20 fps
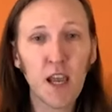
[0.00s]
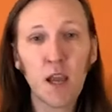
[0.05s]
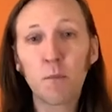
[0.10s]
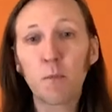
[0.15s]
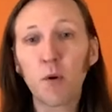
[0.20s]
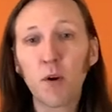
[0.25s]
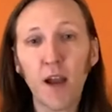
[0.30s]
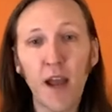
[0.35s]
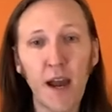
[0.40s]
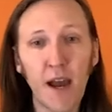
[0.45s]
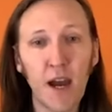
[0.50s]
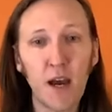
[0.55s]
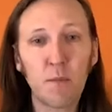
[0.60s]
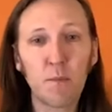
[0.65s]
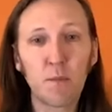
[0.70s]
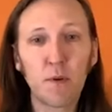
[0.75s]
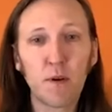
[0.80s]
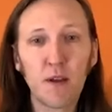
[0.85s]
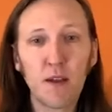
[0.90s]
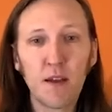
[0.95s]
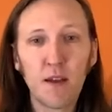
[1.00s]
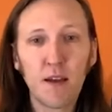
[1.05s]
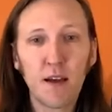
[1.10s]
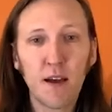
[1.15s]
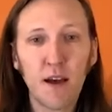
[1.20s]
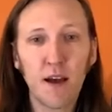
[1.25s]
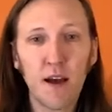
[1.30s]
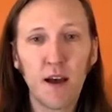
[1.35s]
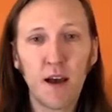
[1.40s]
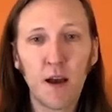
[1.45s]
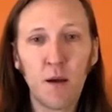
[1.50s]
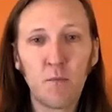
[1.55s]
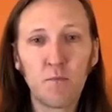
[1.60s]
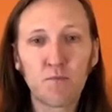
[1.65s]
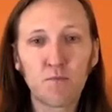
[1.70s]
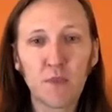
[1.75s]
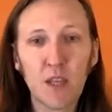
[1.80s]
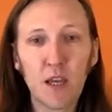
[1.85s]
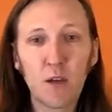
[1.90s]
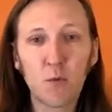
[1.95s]
Ember app.
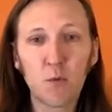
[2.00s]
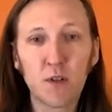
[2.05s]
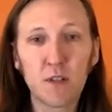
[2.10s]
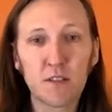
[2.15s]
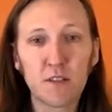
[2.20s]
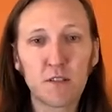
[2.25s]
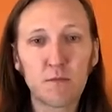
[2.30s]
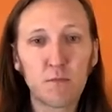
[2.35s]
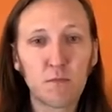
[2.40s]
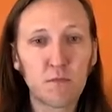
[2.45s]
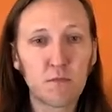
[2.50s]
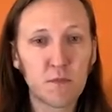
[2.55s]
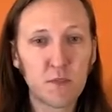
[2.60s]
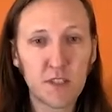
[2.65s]
It was